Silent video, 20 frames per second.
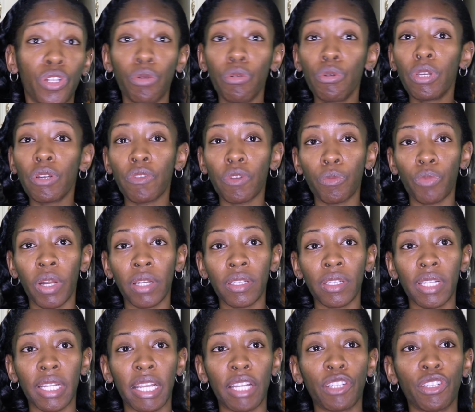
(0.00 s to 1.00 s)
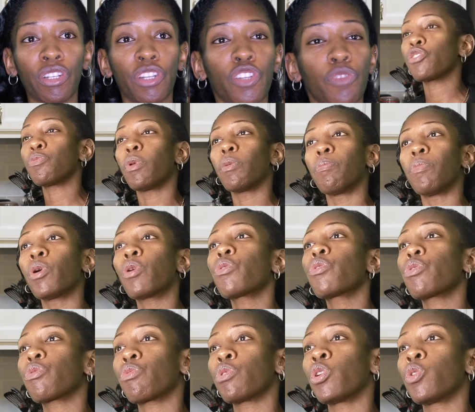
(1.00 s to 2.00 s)
two different presentations, but both are
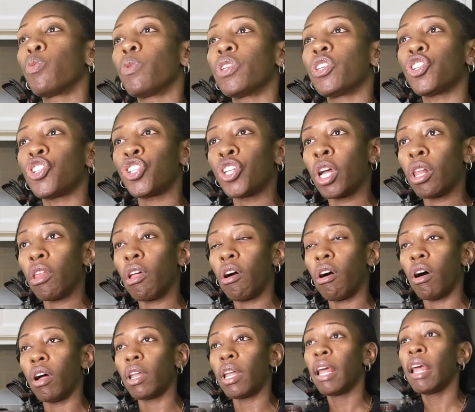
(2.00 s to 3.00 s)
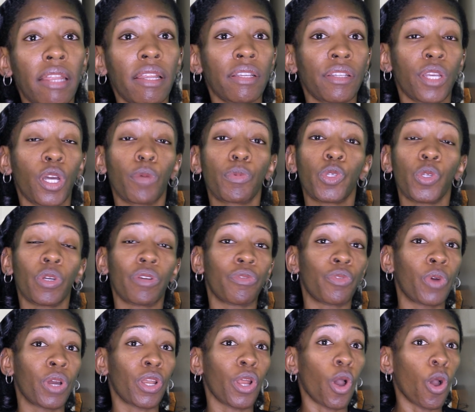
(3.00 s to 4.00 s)
grilled with the shell on. This helps you
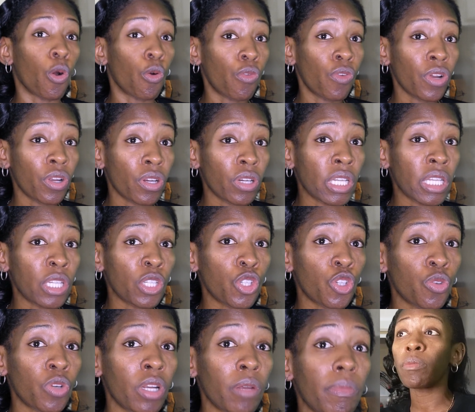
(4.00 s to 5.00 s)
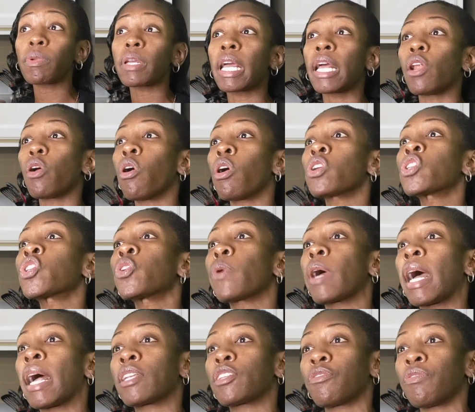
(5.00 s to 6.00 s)
avoid overcooking the shrimp and also
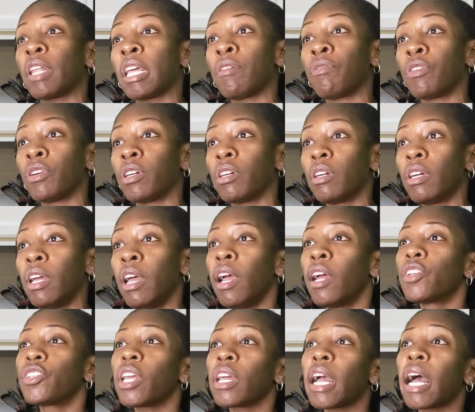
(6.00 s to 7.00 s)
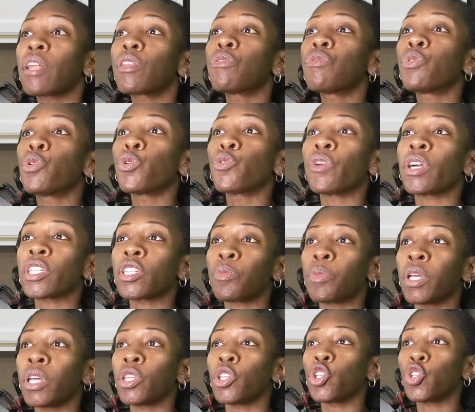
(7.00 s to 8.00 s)
adds flavor. Check out the full recipe
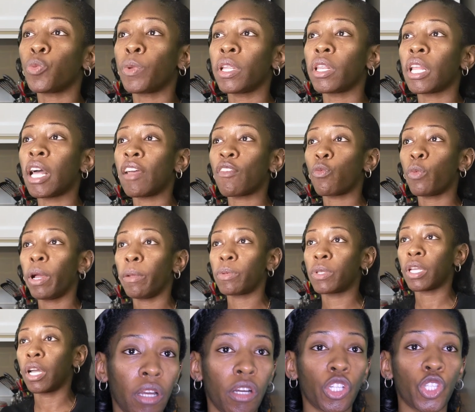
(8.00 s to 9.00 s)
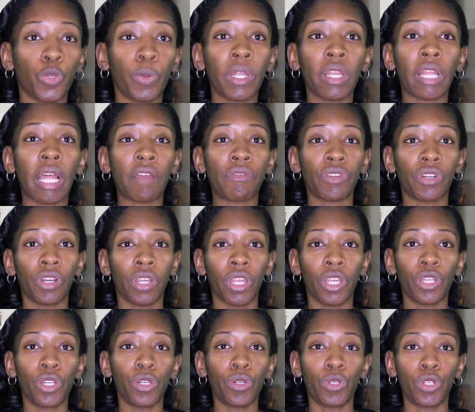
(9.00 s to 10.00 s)
on the Sweet Life website or Sweet Life
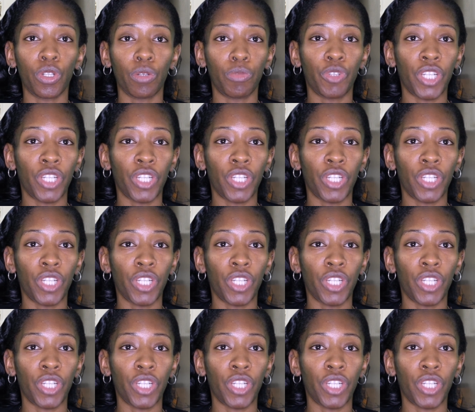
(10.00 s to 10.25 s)
Cooking YouTube